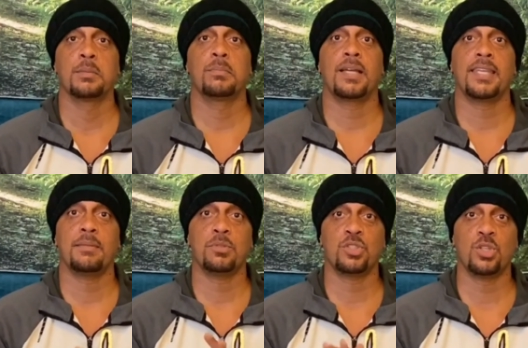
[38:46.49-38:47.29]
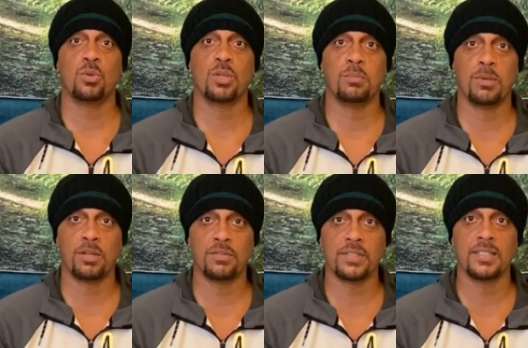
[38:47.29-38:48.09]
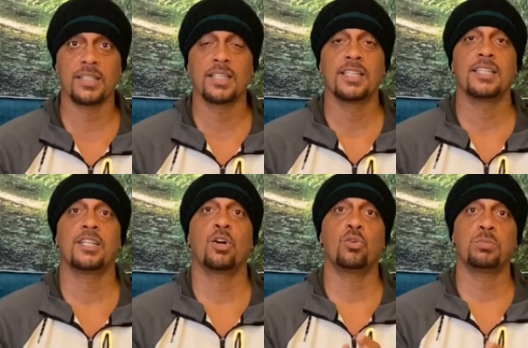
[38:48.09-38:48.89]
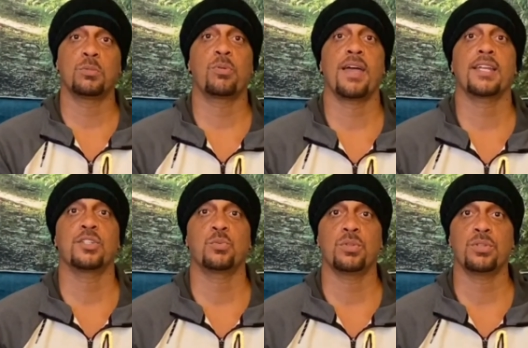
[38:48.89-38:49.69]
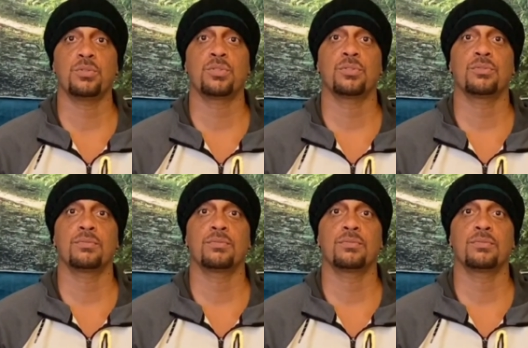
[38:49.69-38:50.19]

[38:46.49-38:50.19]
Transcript: My name is Yogi Melvin, and I hope to practice with you soon.